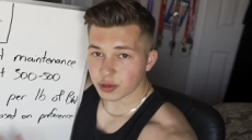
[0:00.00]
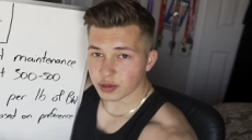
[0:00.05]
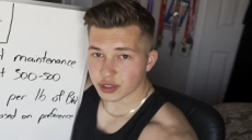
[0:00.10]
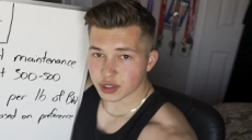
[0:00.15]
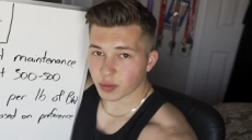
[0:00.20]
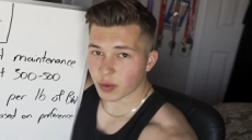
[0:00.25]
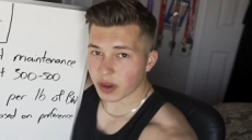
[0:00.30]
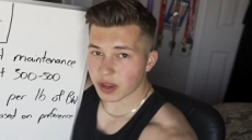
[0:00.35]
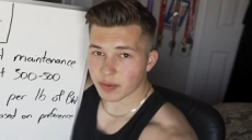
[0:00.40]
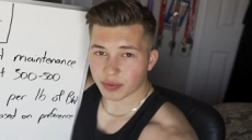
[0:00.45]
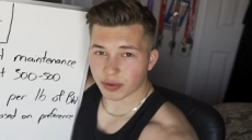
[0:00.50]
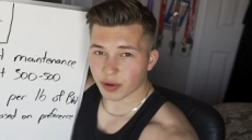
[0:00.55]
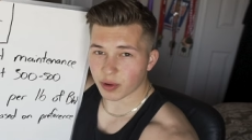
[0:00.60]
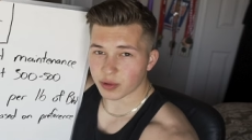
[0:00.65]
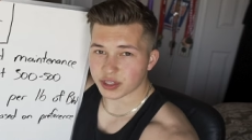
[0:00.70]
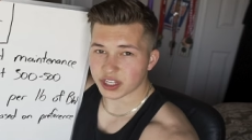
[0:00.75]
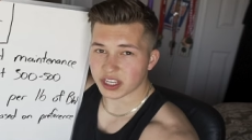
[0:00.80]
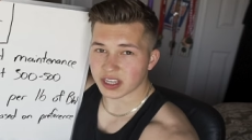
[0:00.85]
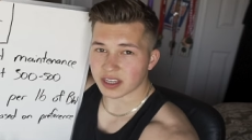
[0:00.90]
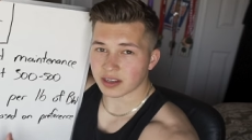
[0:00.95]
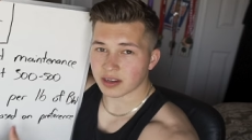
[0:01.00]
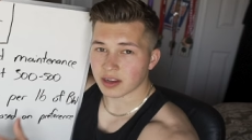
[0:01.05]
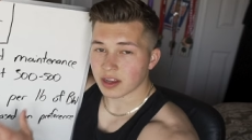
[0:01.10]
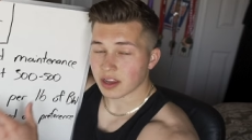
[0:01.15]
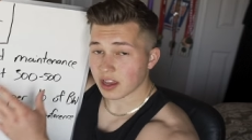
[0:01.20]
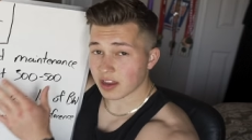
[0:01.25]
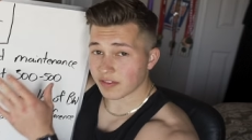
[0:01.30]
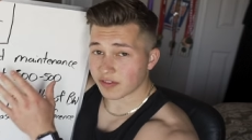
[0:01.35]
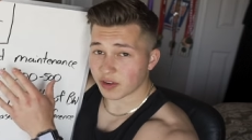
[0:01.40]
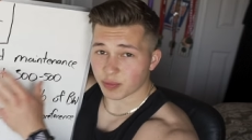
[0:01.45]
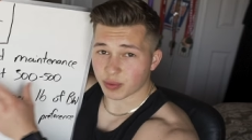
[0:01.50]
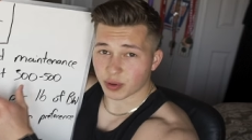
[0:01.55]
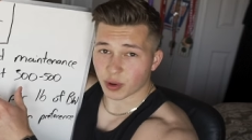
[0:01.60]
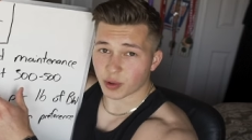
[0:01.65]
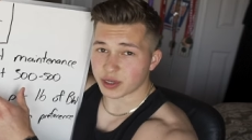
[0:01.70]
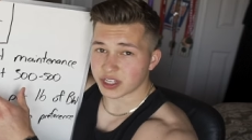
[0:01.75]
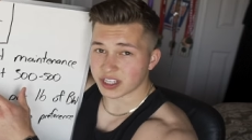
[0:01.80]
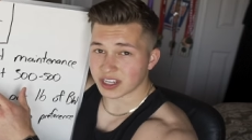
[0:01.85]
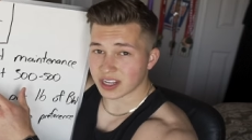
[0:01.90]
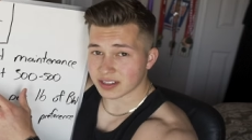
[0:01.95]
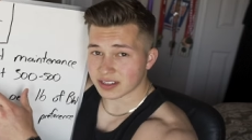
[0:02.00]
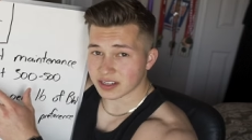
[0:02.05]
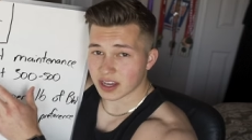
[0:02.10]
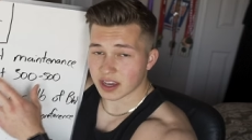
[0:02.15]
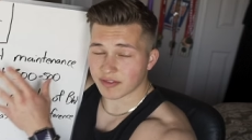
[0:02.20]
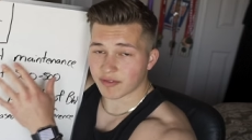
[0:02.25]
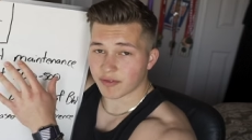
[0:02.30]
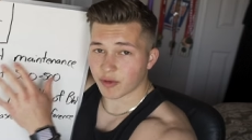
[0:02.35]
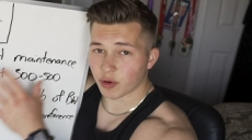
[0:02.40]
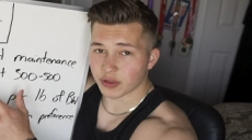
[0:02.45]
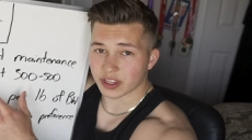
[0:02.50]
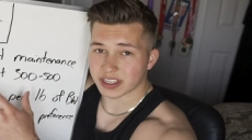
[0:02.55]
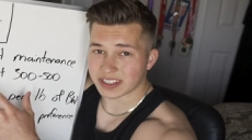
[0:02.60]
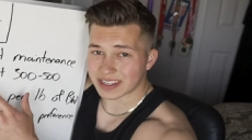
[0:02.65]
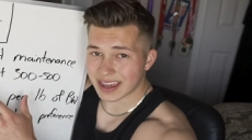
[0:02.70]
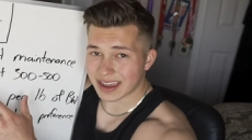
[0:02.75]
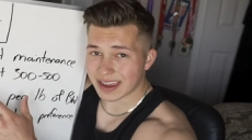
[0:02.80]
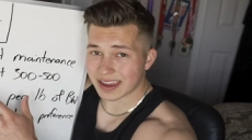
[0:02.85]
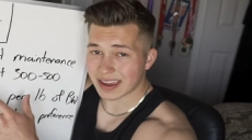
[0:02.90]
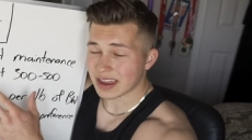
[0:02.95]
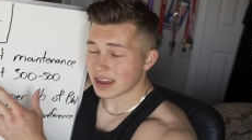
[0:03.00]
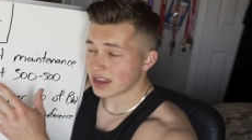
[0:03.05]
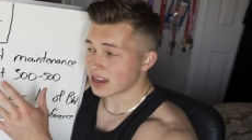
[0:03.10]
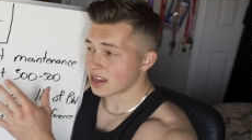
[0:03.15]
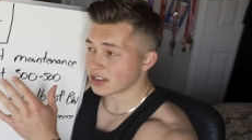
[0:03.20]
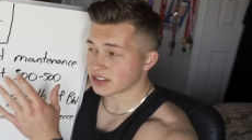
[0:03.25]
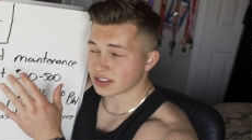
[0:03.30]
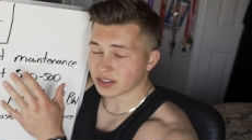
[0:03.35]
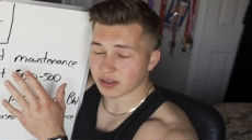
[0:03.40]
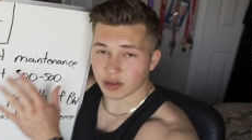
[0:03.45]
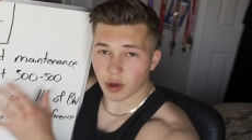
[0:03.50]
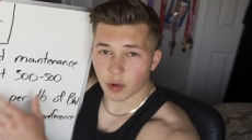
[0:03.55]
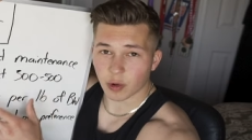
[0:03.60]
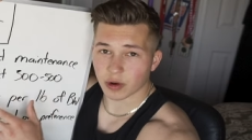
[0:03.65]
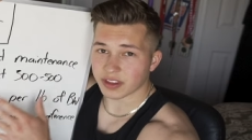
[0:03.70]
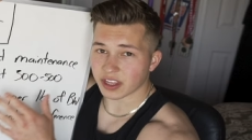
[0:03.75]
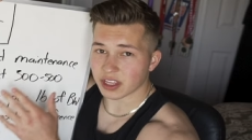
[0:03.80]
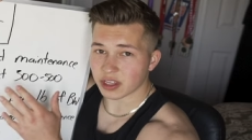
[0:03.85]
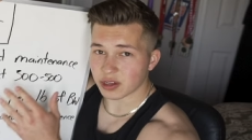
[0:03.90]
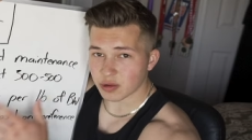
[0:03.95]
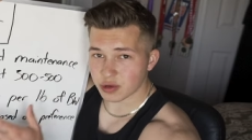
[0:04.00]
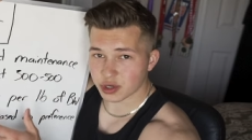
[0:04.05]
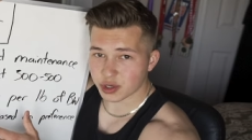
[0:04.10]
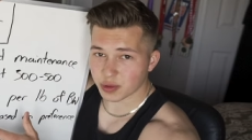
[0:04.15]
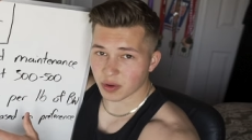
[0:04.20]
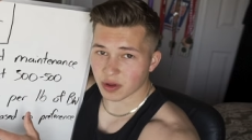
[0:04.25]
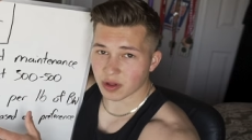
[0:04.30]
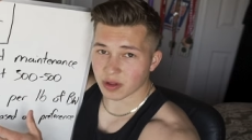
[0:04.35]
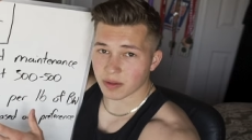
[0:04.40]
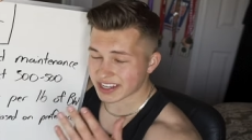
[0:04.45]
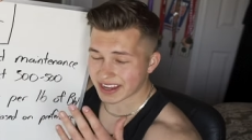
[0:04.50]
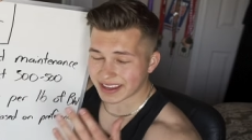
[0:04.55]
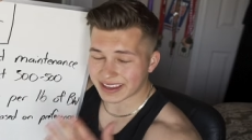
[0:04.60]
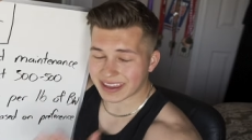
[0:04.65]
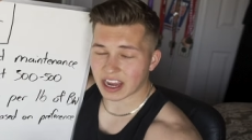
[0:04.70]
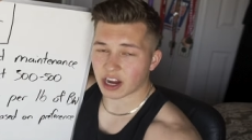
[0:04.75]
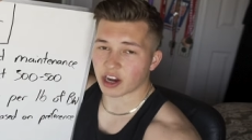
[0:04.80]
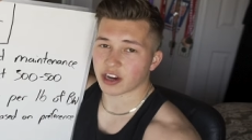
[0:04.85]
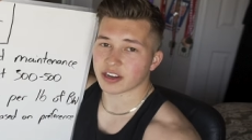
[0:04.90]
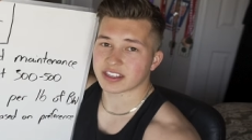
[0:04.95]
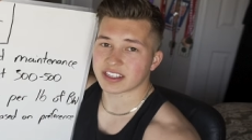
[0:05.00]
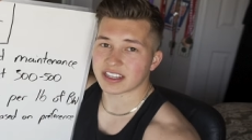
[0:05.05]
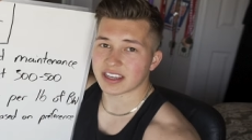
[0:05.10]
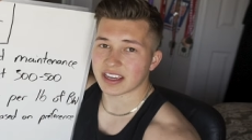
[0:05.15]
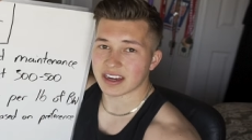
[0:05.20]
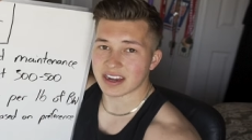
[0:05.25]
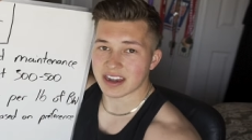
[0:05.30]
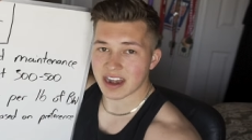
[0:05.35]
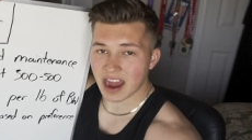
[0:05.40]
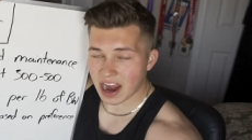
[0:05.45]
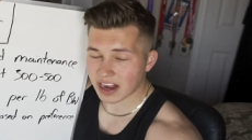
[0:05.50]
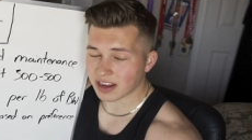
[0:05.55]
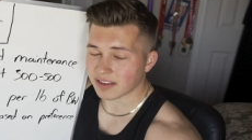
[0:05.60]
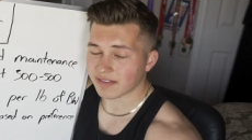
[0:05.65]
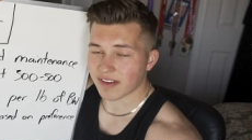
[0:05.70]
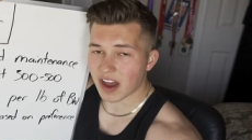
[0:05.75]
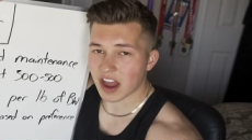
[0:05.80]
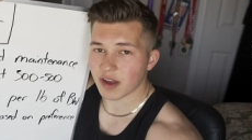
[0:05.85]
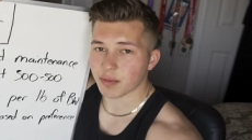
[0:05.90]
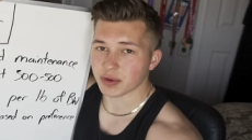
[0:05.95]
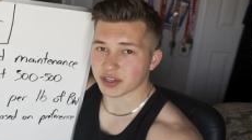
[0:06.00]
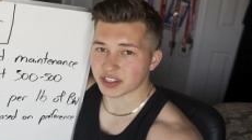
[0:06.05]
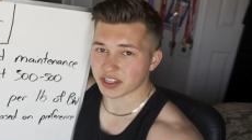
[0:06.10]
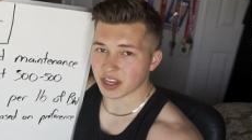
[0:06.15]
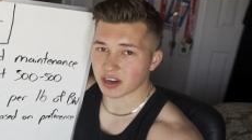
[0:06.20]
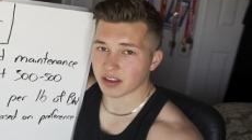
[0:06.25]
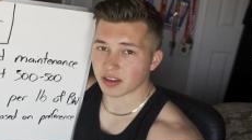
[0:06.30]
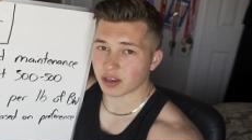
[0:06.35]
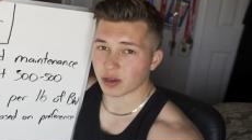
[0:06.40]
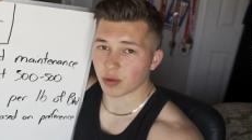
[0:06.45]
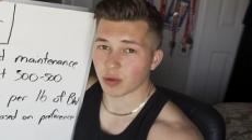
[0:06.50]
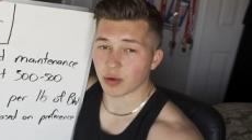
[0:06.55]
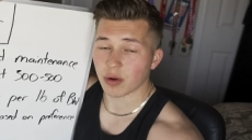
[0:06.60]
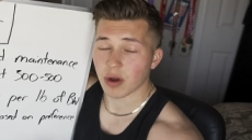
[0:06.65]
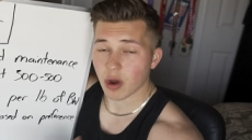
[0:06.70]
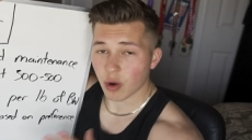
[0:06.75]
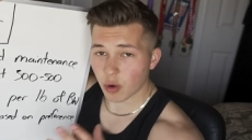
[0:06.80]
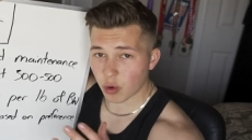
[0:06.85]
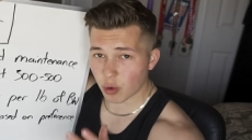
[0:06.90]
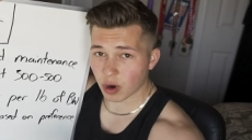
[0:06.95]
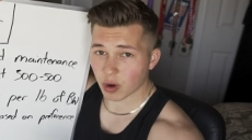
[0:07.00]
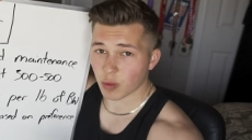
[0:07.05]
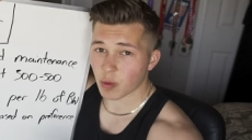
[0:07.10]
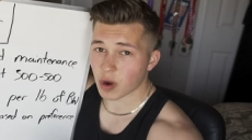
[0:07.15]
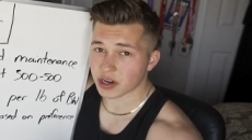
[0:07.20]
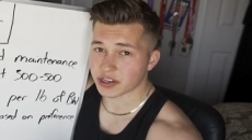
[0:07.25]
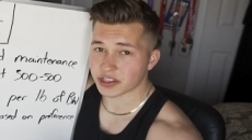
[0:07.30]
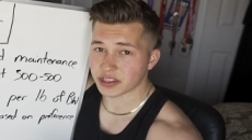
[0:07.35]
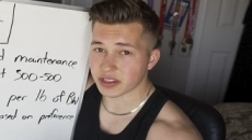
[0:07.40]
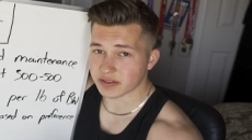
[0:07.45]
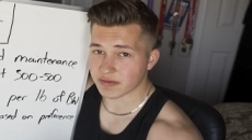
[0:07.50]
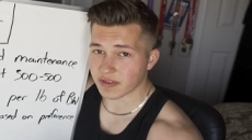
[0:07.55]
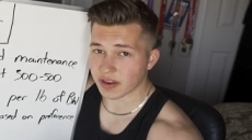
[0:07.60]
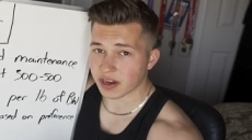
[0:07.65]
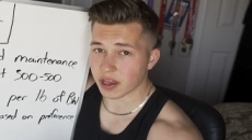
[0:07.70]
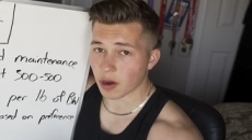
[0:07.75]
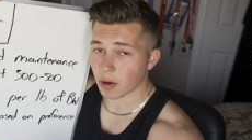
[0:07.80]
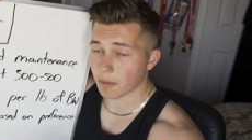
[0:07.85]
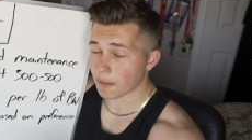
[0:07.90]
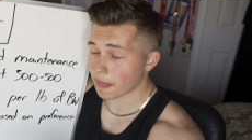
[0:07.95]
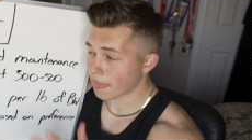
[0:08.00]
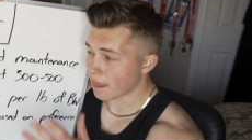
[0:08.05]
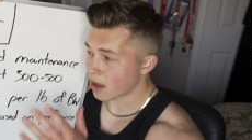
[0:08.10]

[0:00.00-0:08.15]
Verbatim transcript: Use a whey protein if your protein intake for the day is lower than usual, because I guarantee it 95% of you who are watching this video